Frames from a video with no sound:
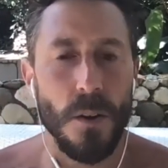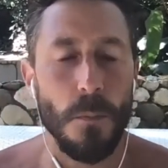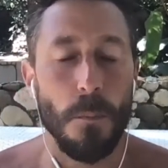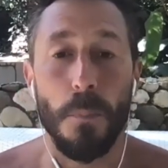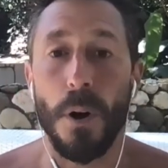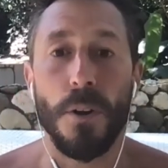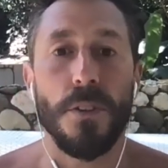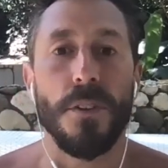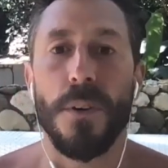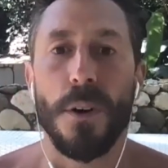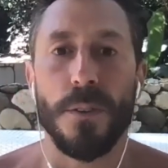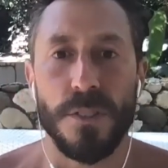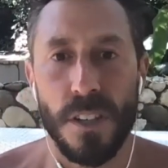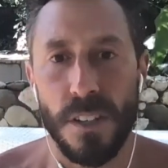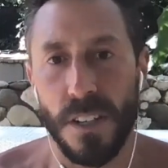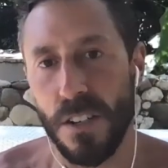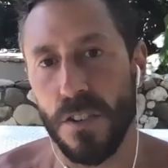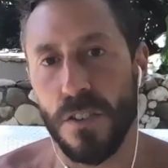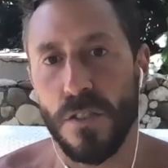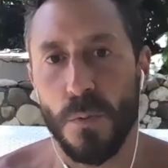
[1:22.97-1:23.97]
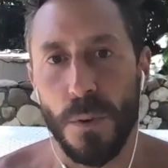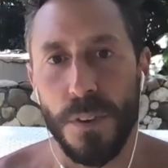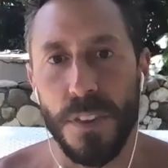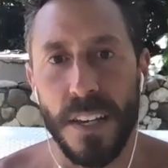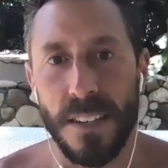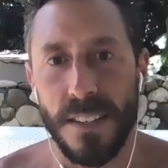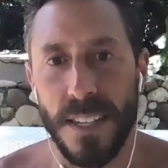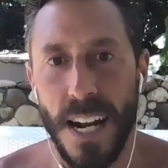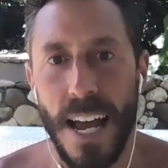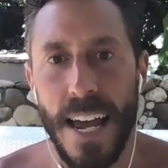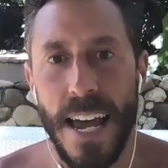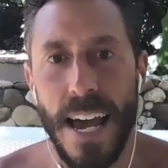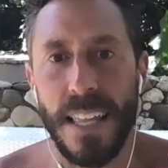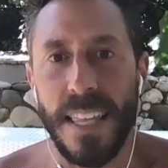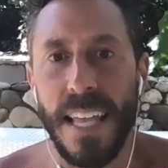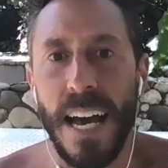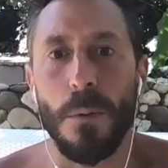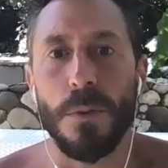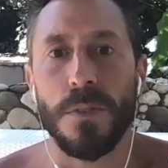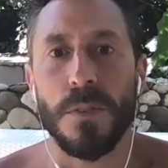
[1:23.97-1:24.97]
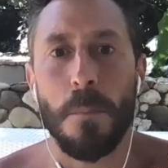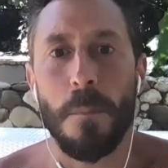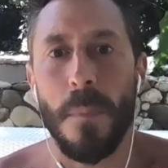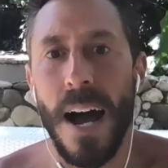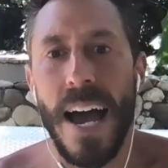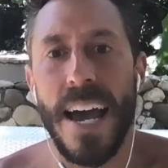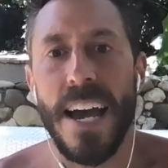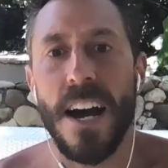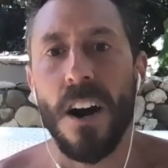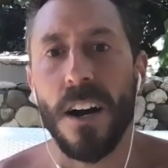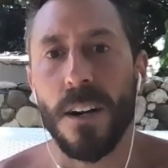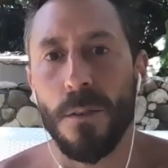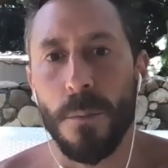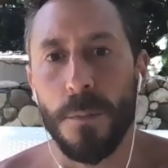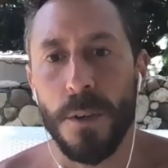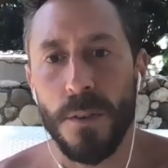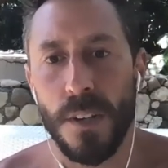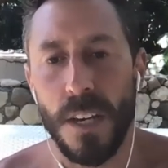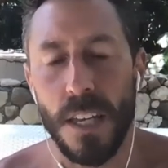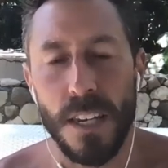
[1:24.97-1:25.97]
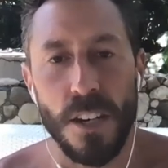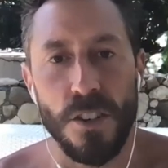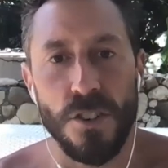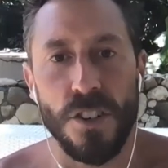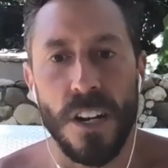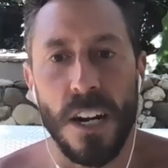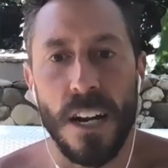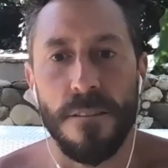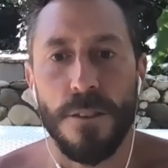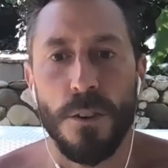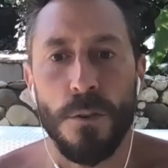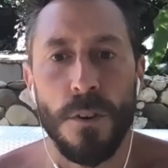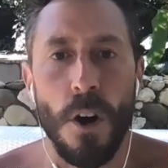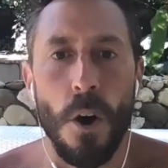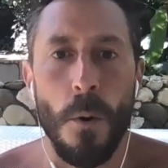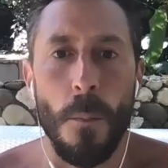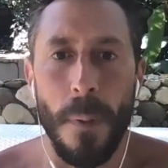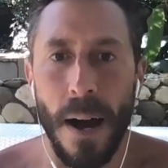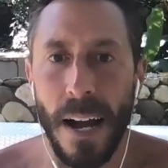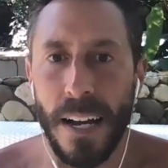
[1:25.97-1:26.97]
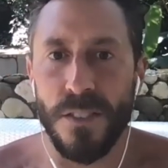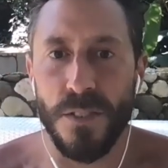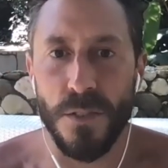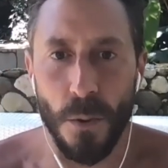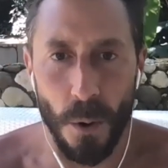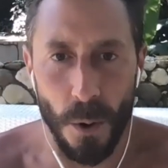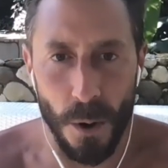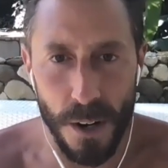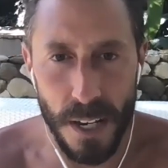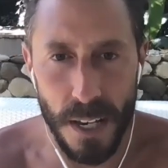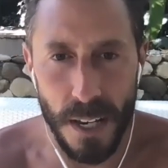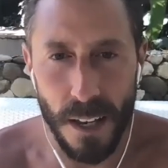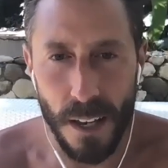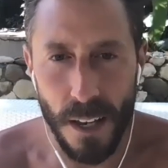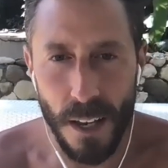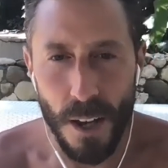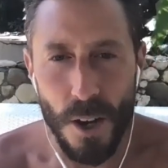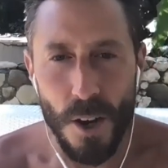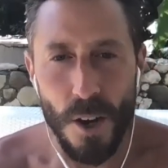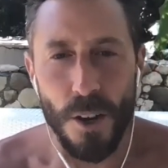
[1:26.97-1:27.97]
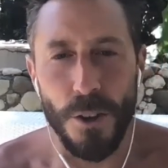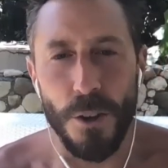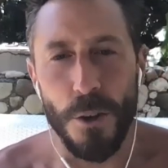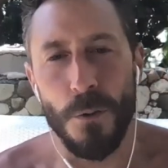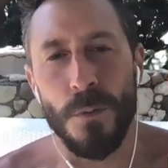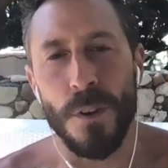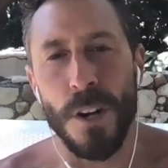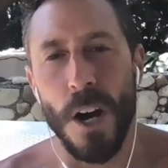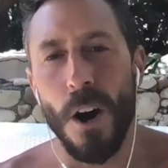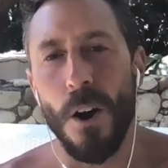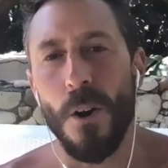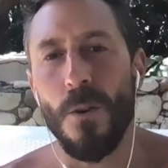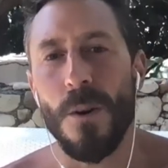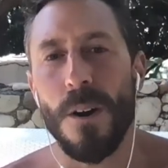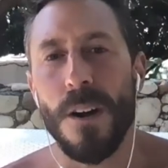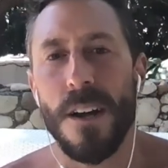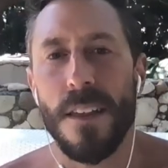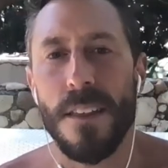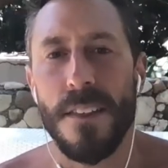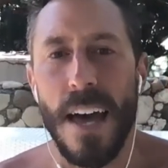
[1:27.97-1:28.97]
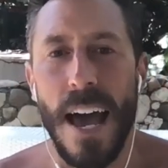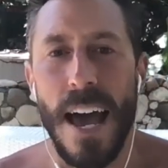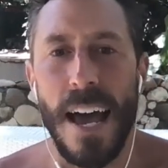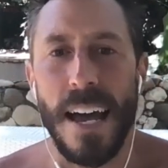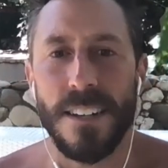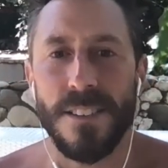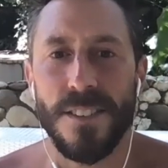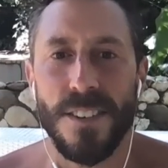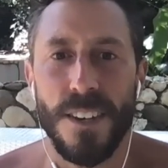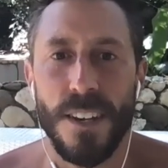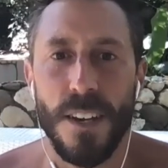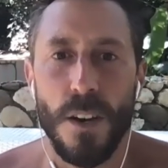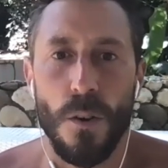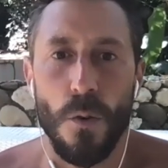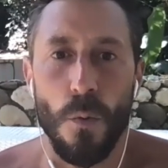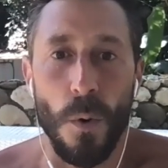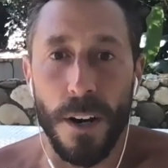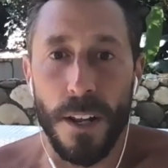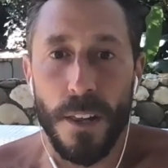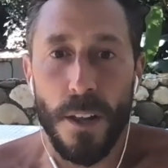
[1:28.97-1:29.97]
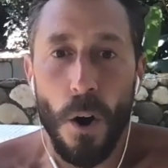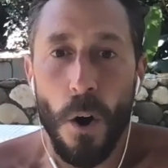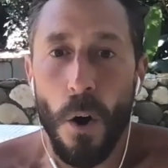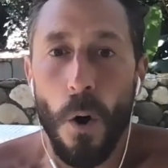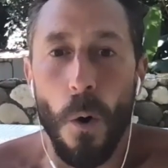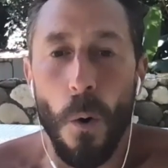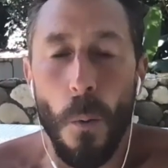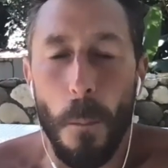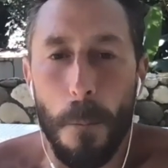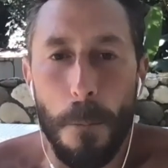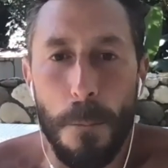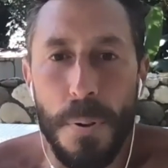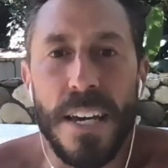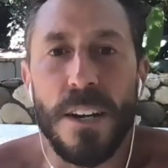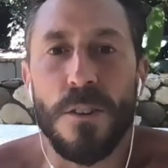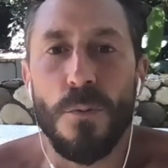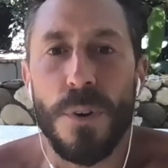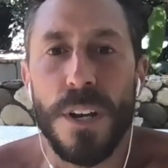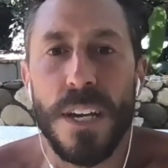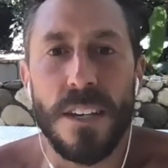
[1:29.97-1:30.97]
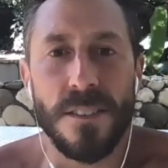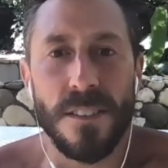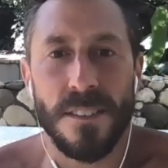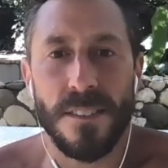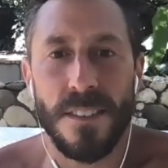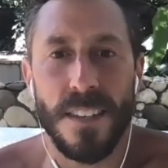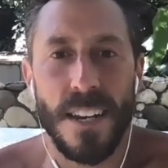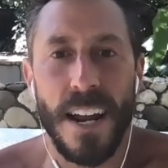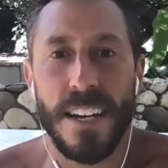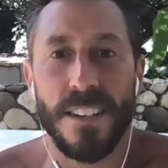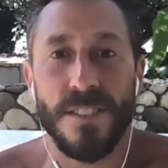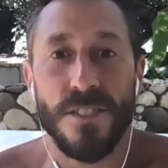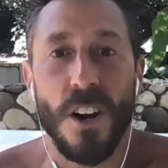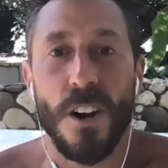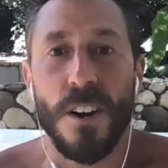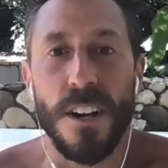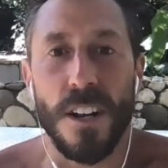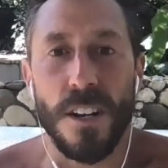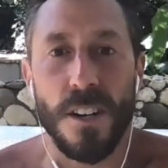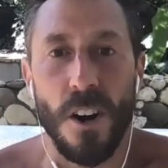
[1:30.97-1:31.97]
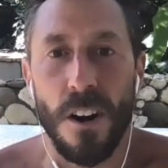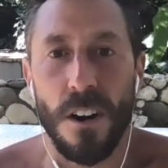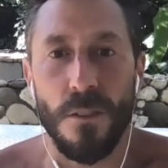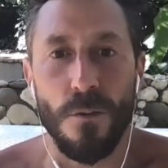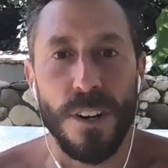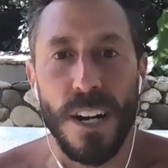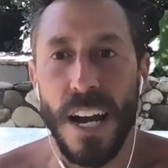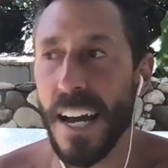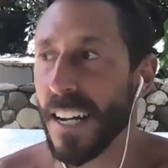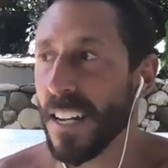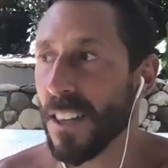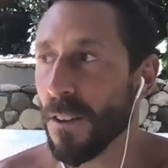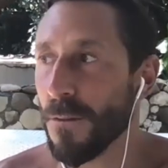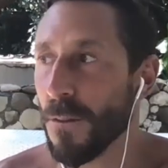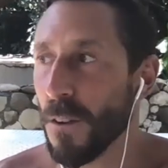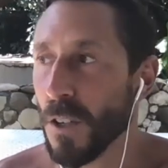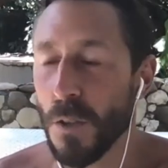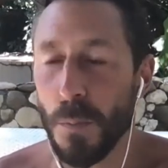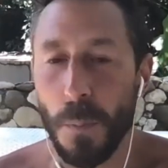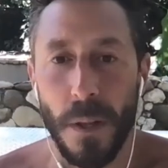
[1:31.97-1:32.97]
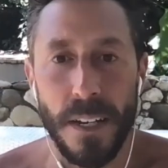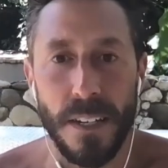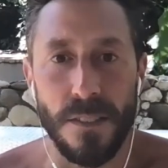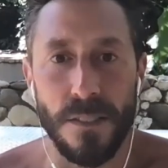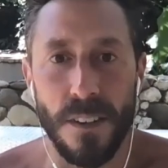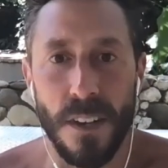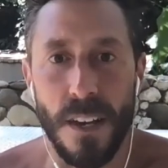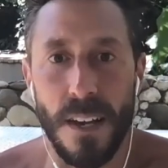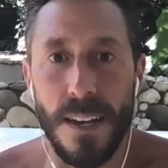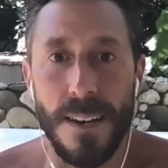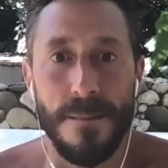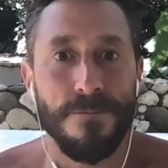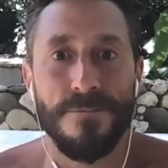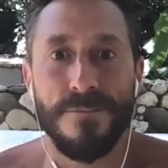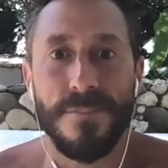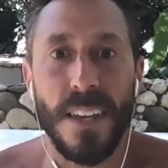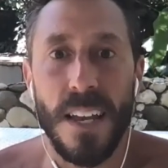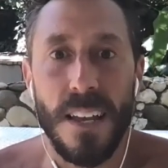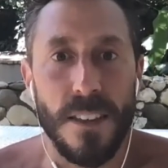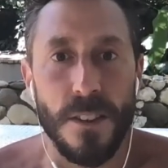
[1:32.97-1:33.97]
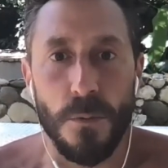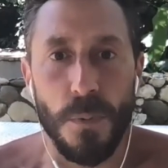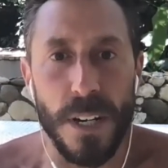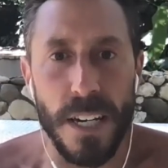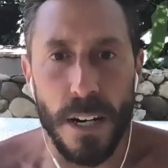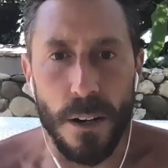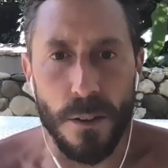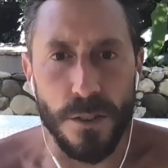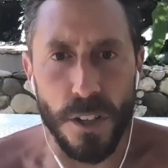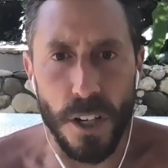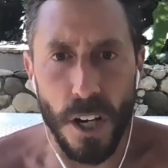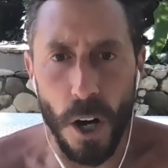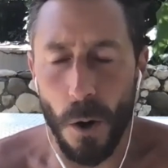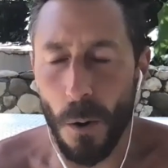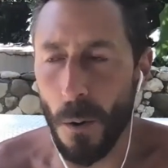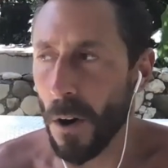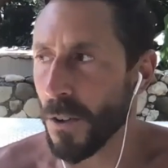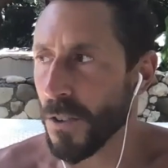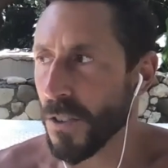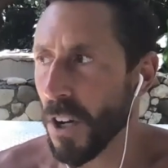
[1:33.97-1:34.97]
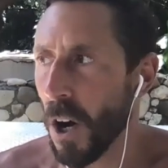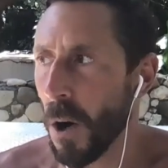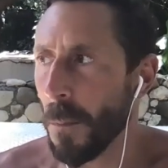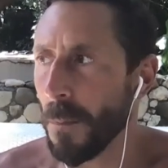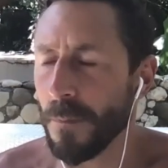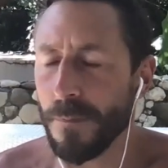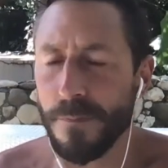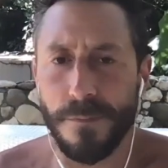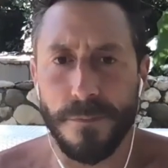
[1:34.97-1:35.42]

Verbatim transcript: Both of those conditions were things that I had. That was my autoimmune condition. And if you know my story, you know that one of the ho- big reasons that I started a carnivore diet in the first place three years ago or so